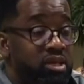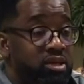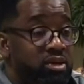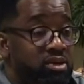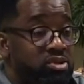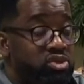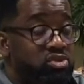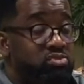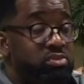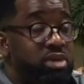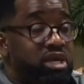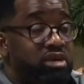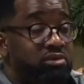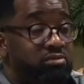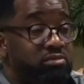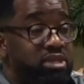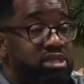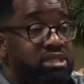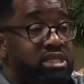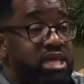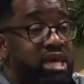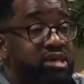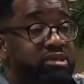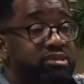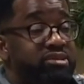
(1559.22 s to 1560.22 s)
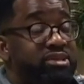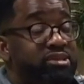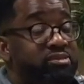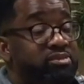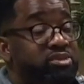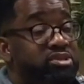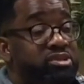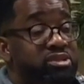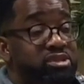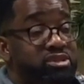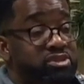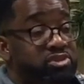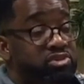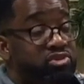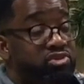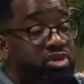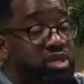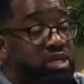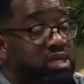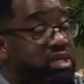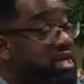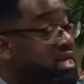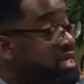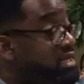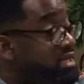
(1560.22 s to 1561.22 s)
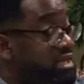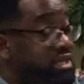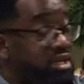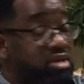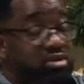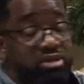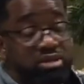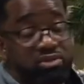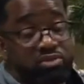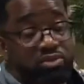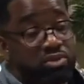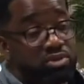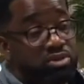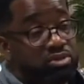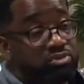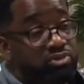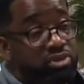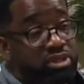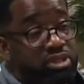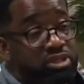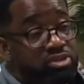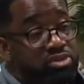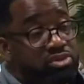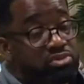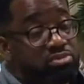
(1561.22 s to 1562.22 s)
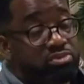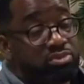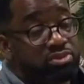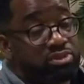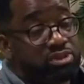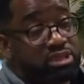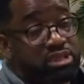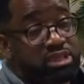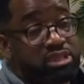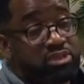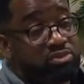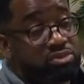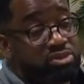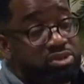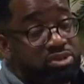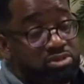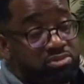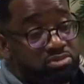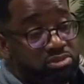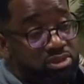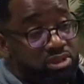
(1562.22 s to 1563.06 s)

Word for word: because you might have mishandled them to the degree that they don't even want to really do, deal with you